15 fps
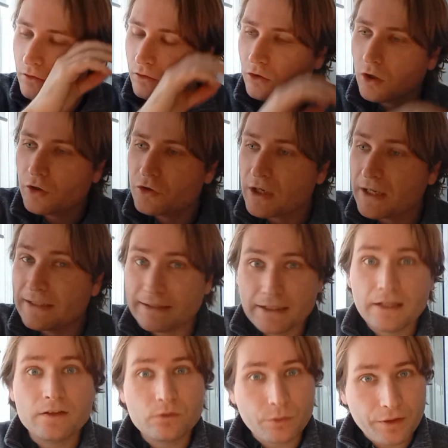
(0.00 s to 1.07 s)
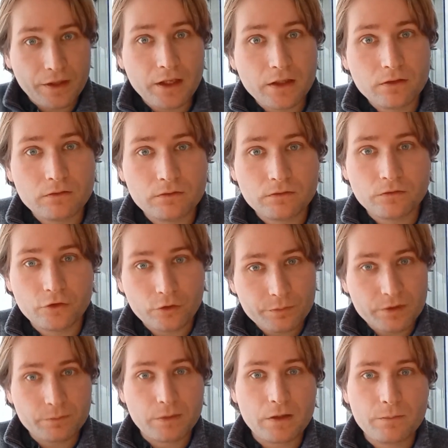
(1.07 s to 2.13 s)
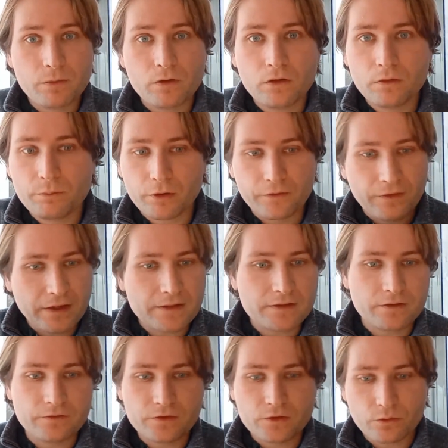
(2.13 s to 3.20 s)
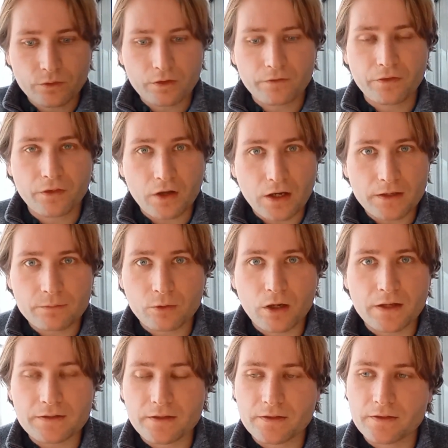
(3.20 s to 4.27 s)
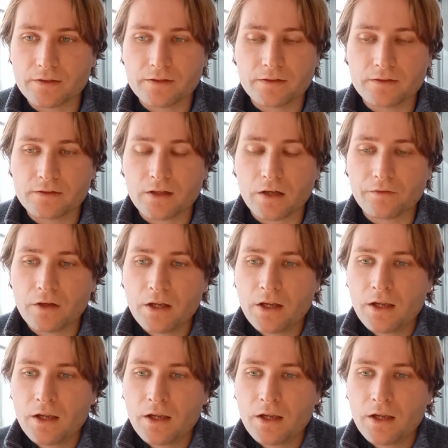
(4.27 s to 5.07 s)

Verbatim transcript: large ideas within groups of people, pervasive sort of thought processes and stuff.